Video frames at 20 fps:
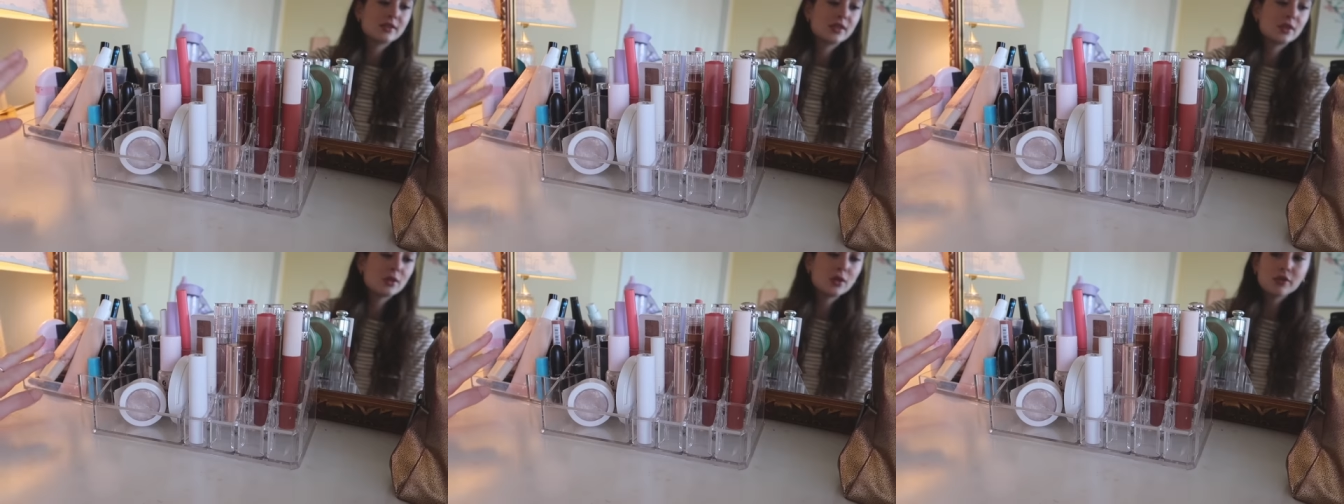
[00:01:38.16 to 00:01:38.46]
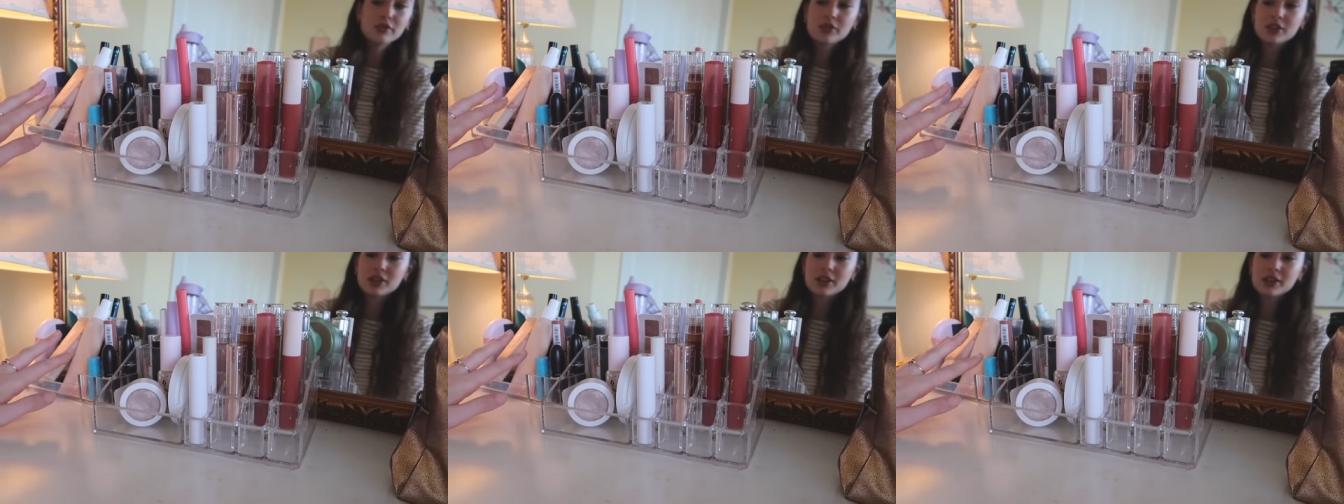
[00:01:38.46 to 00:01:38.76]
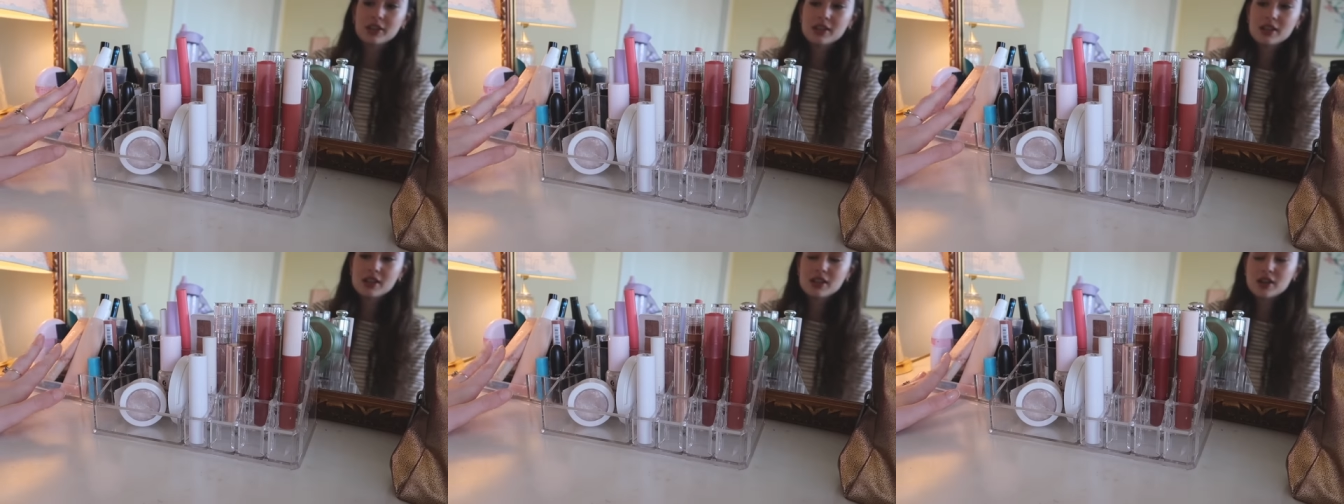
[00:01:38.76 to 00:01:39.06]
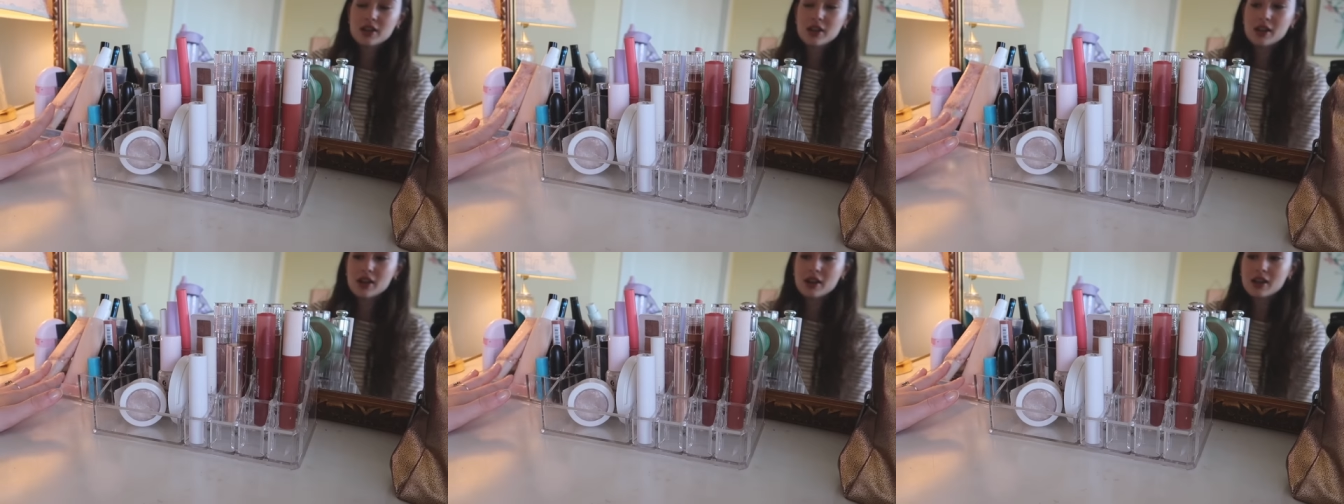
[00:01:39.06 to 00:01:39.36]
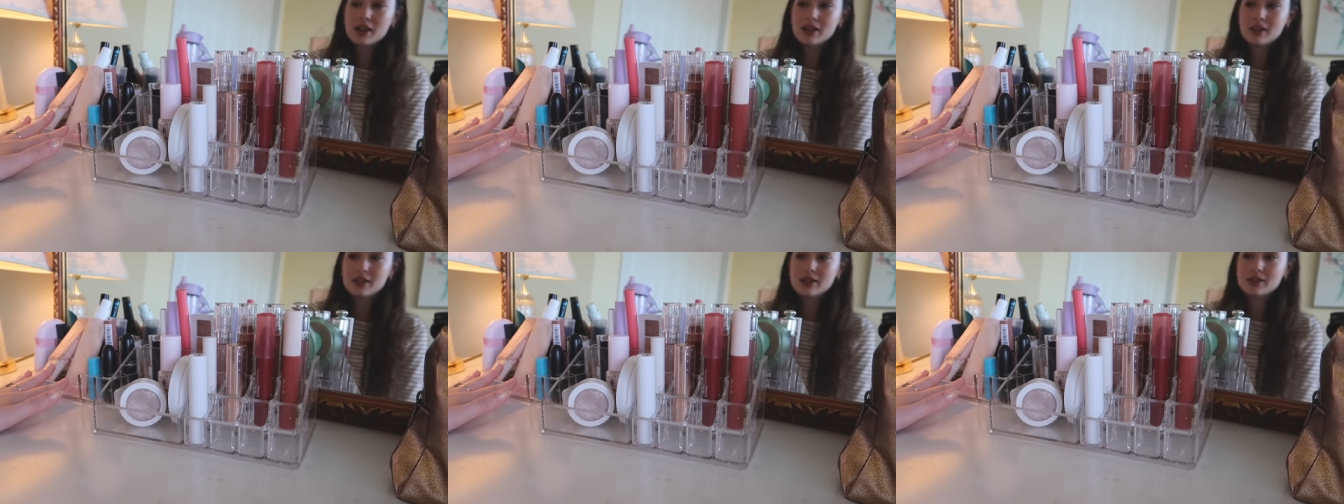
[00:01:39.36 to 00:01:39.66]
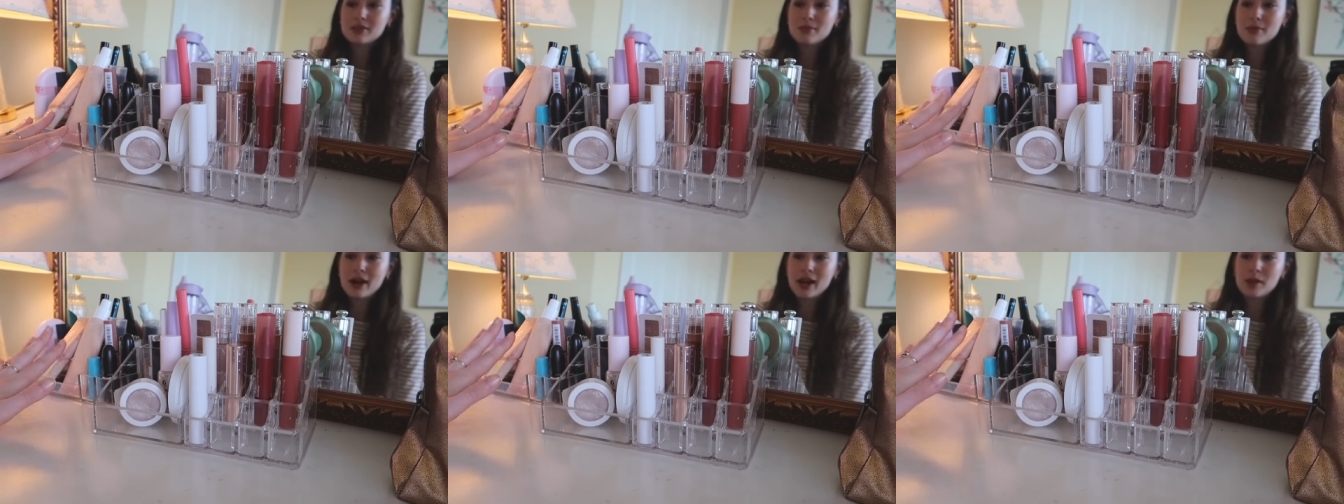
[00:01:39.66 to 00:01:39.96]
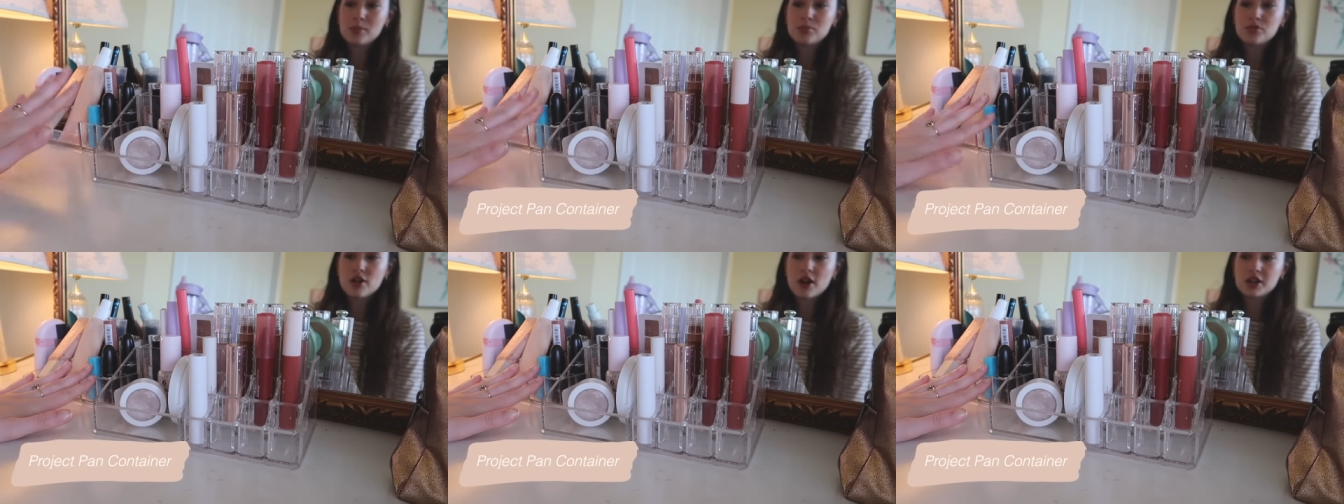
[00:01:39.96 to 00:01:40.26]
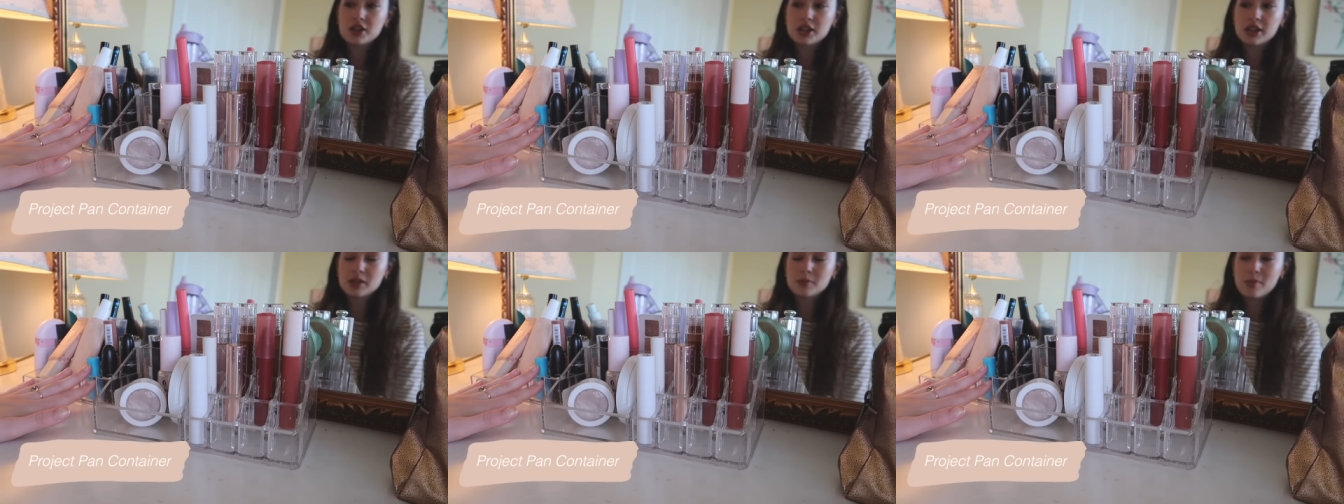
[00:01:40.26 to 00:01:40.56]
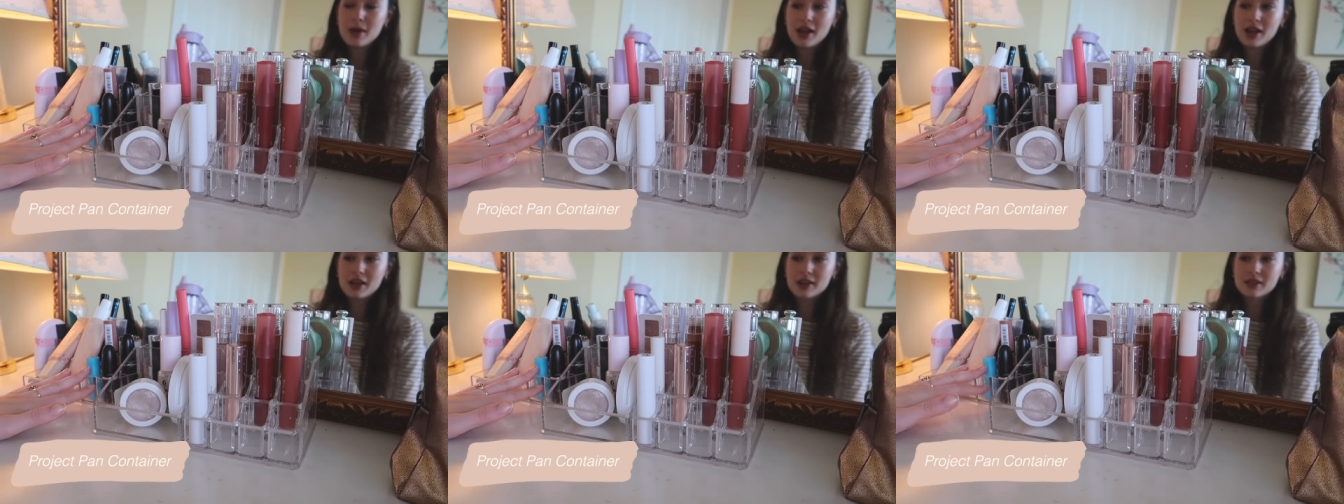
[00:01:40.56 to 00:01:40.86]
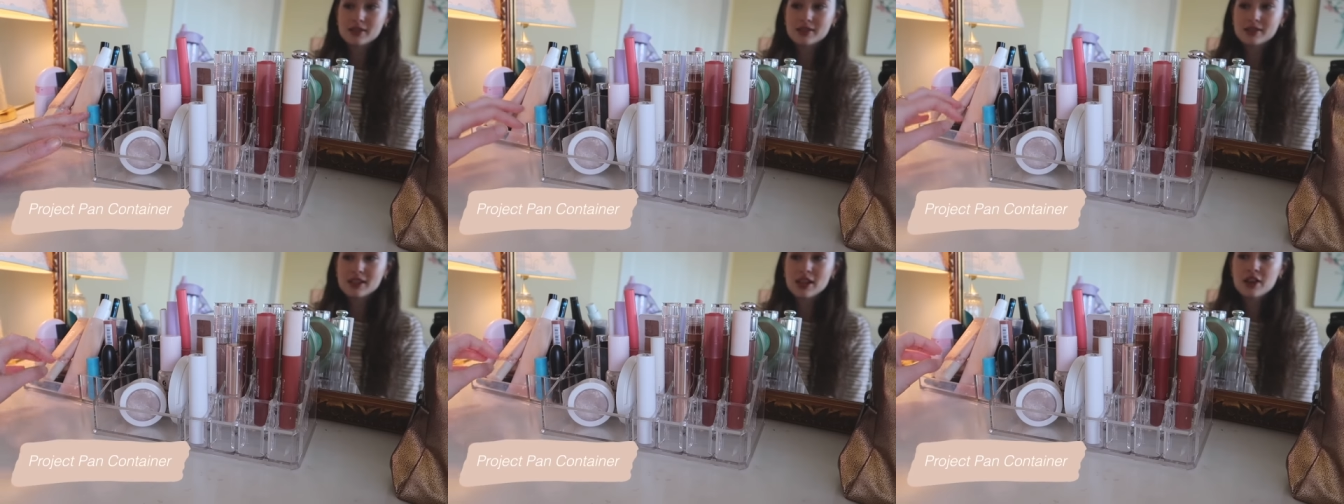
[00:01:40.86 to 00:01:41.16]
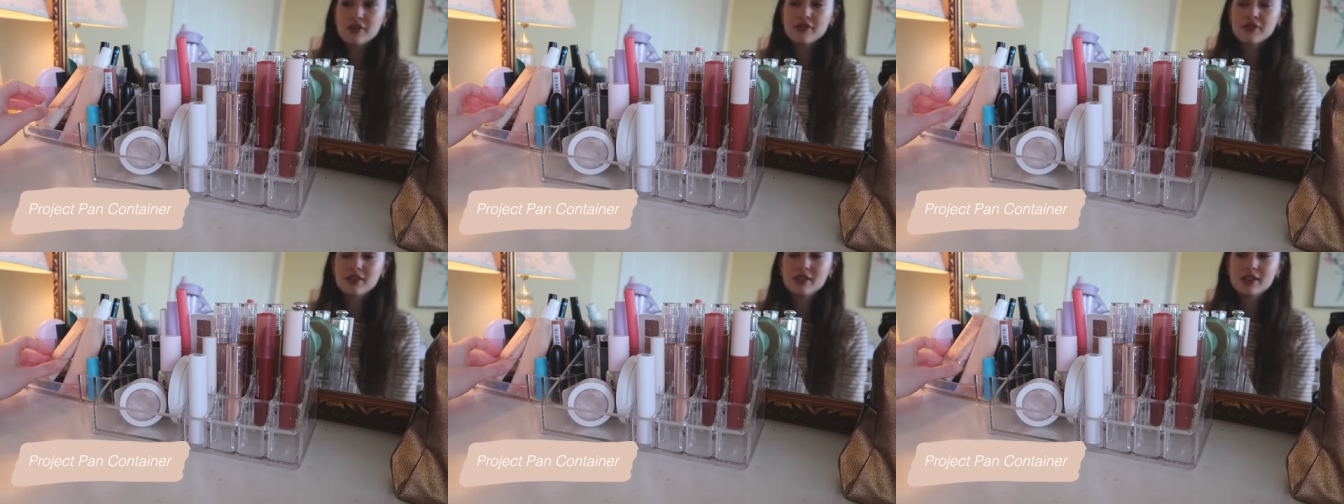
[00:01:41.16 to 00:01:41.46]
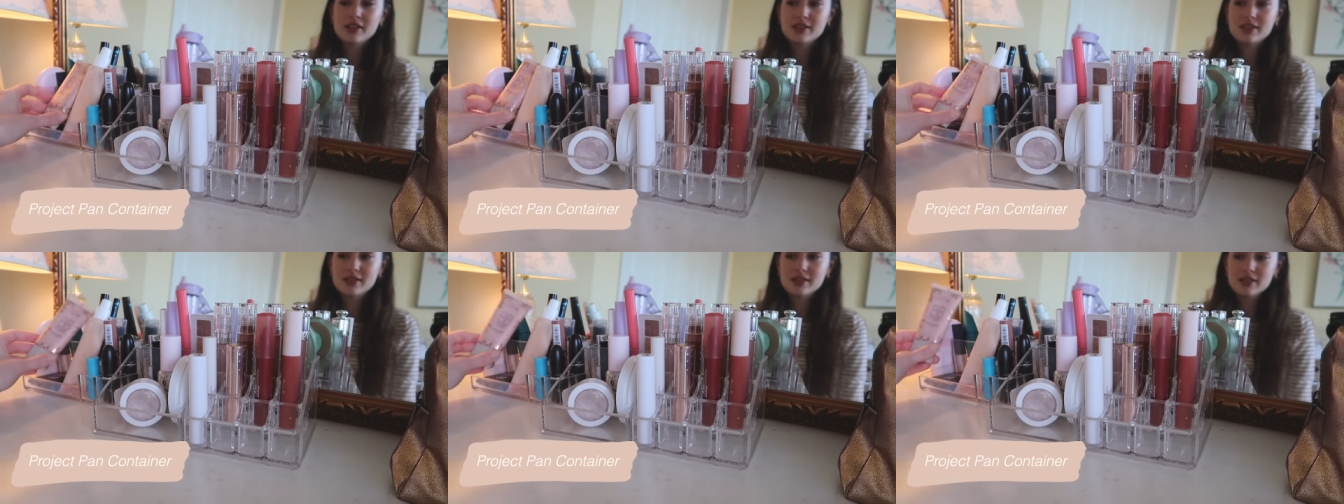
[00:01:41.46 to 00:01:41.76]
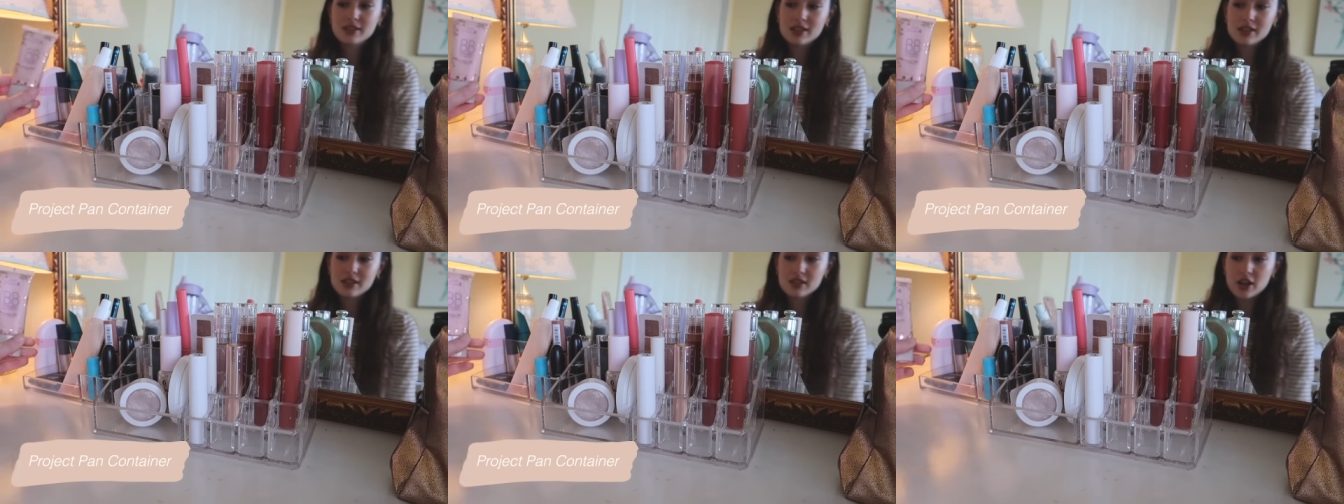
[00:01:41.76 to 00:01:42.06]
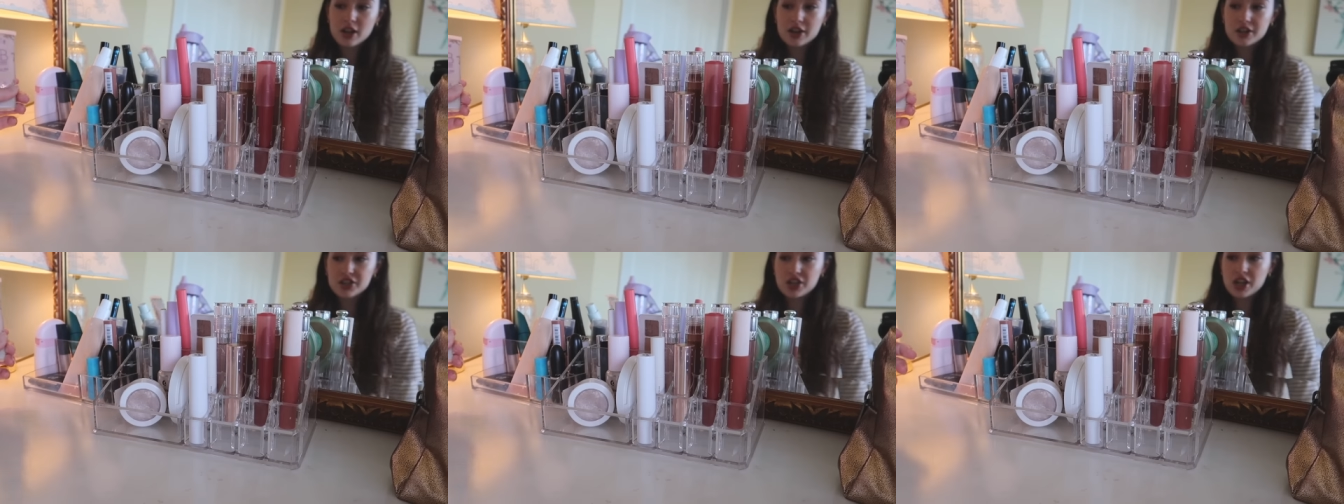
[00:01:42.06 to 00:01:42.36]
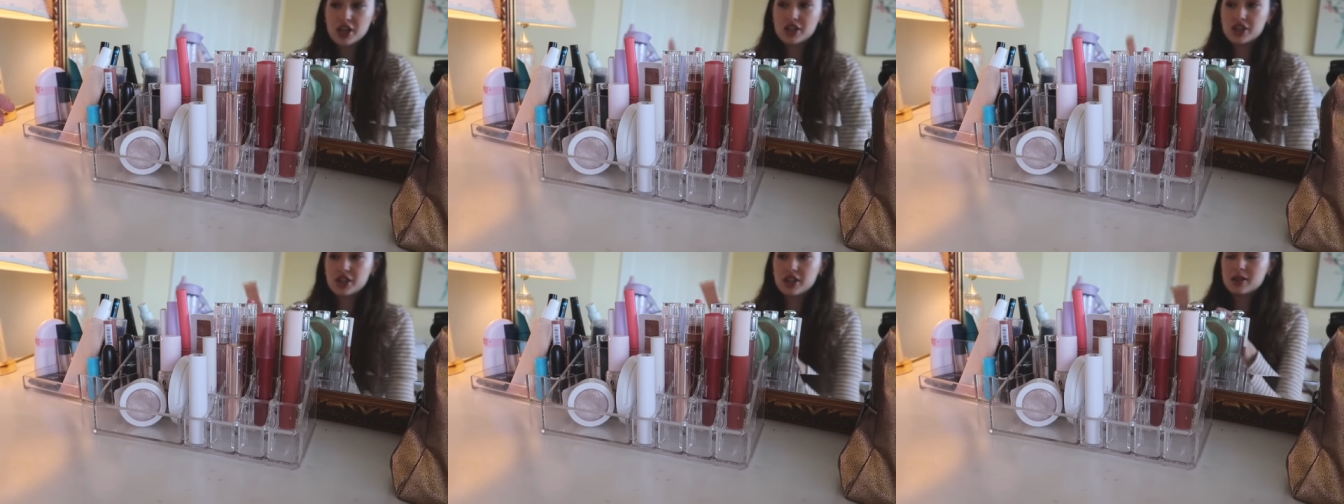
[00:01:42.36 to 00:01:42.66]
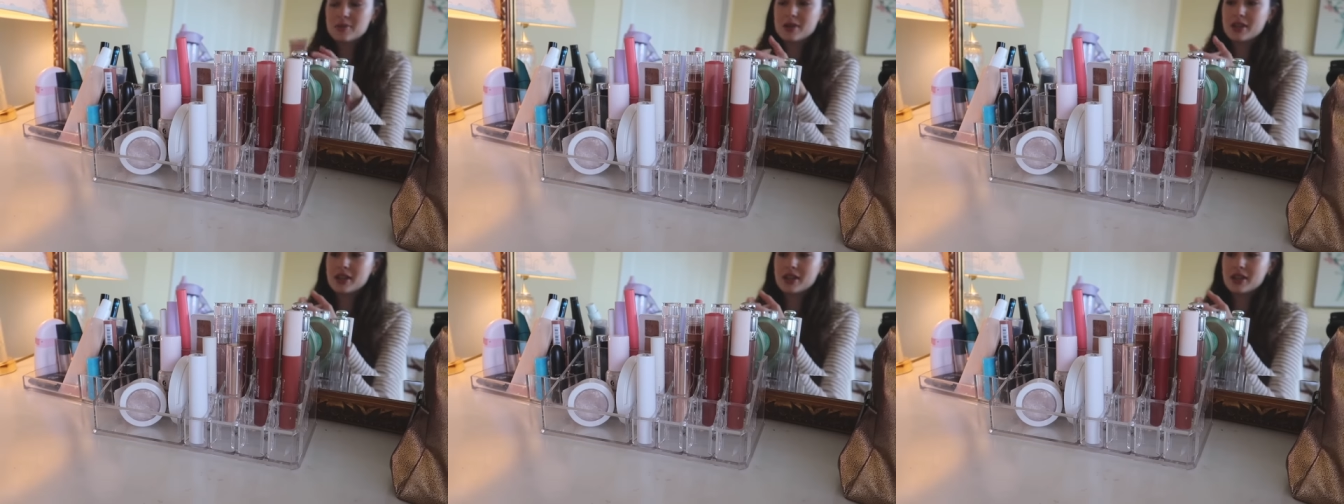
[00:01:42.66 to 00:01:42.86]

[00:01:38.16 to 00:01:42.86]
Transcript: So over here is my Project Pan stuff. This is not changing